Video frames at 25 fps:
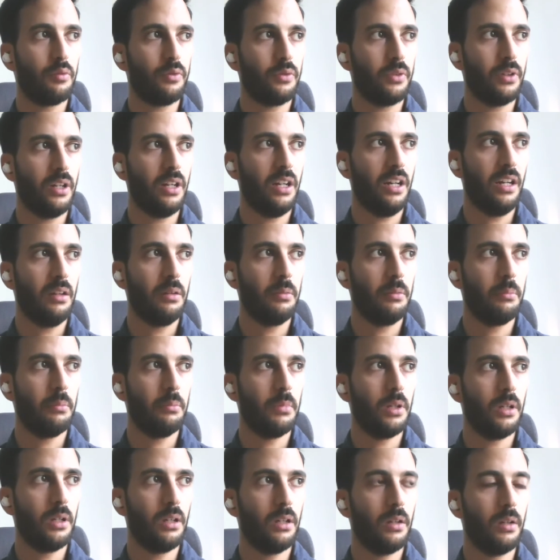
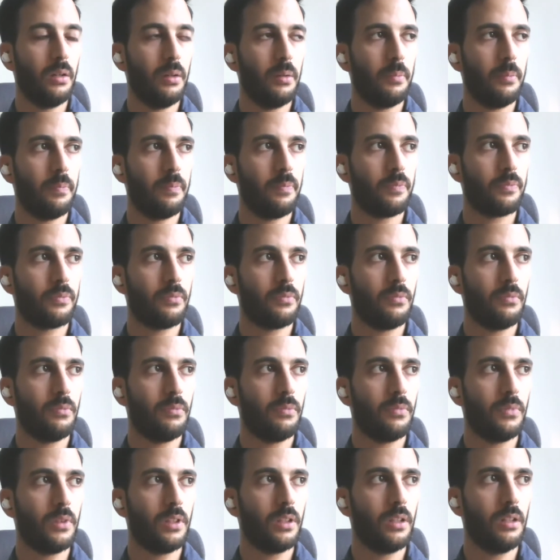I'm
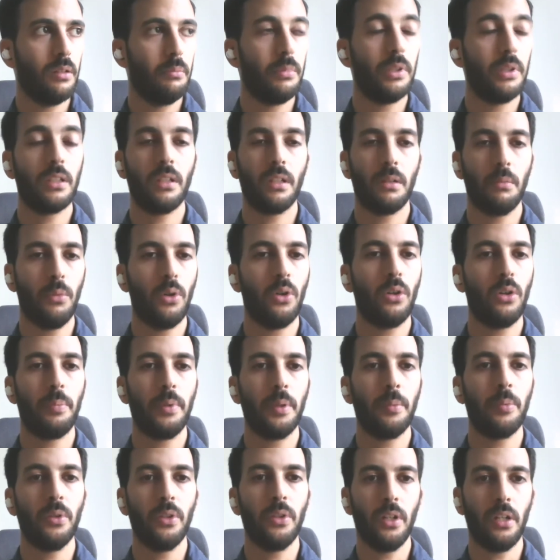meeting more
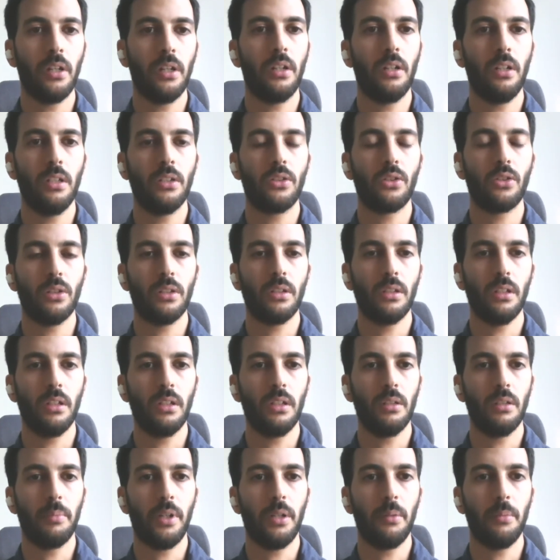people that are interested
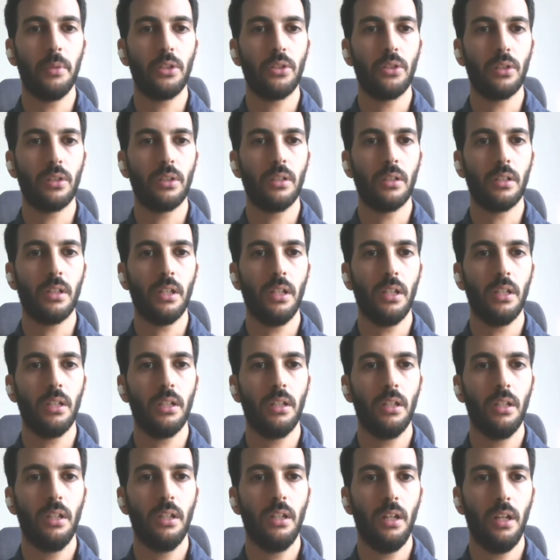in parametric design,
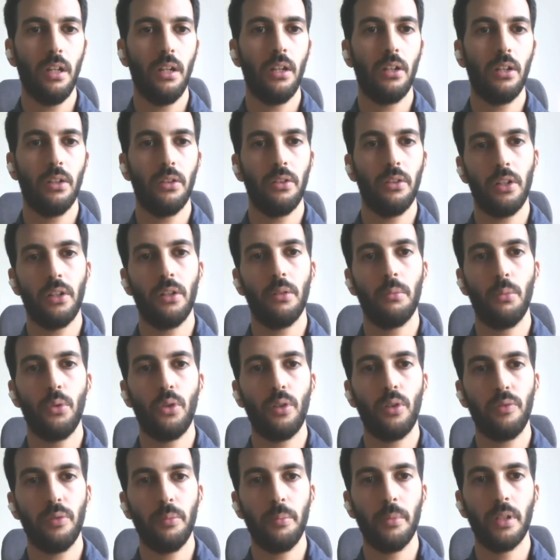and they're
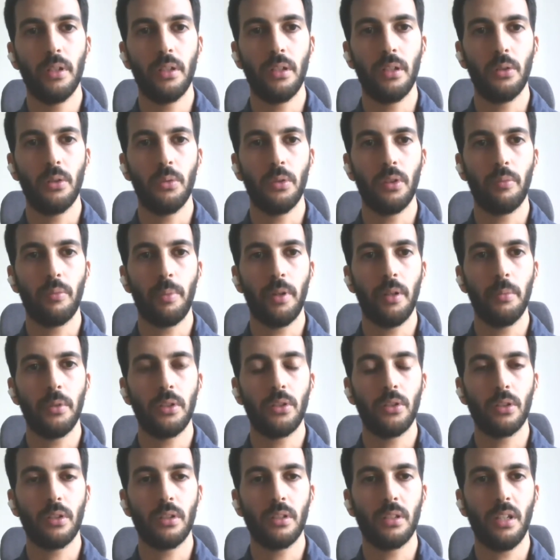more familiar with
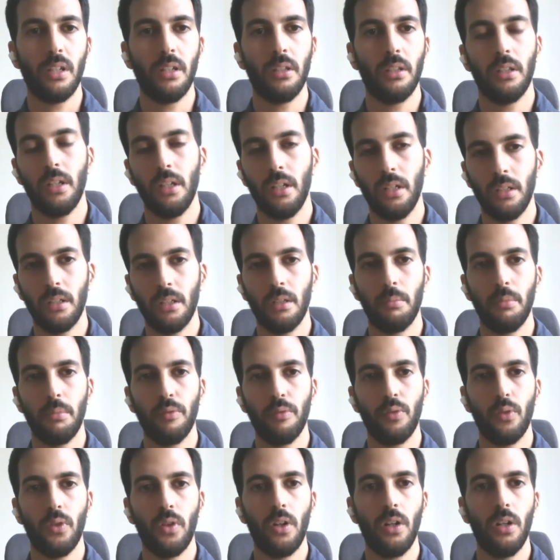parametric design than I did
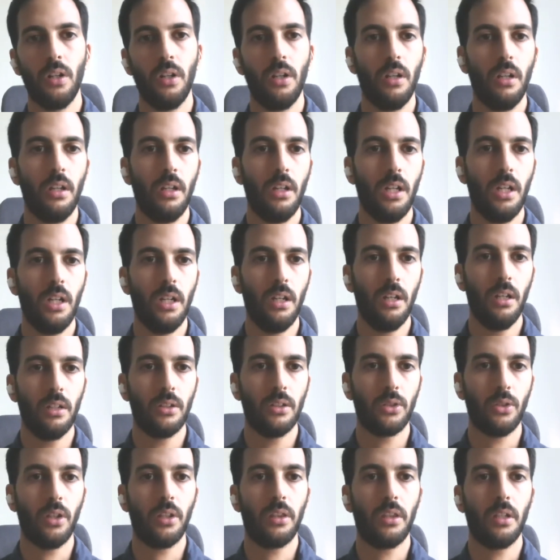before.
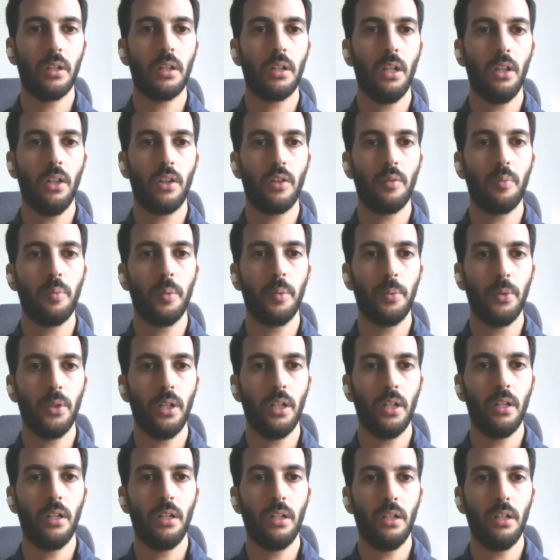So I think a lot of people
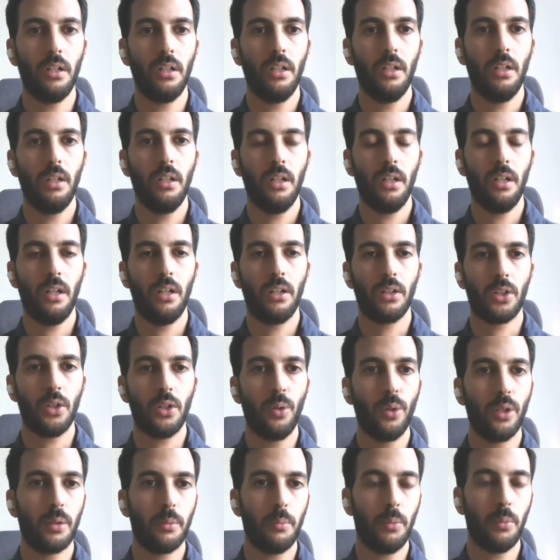are
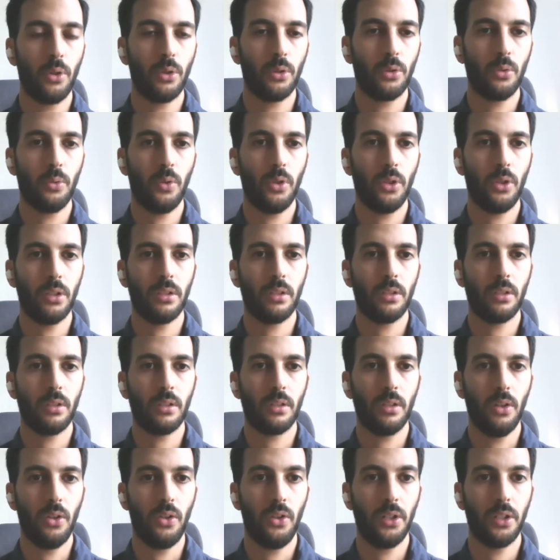going more towards
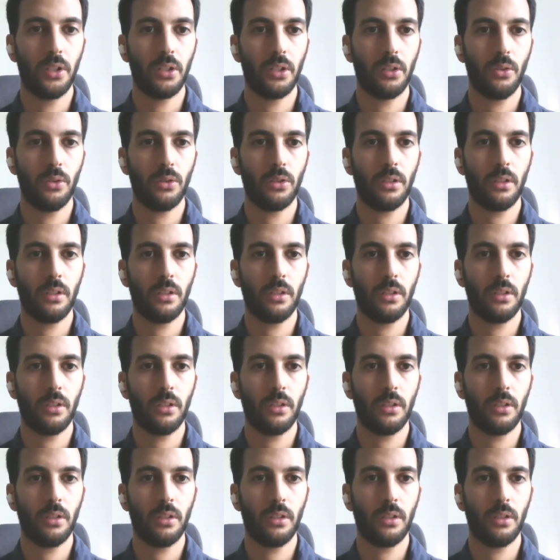learning those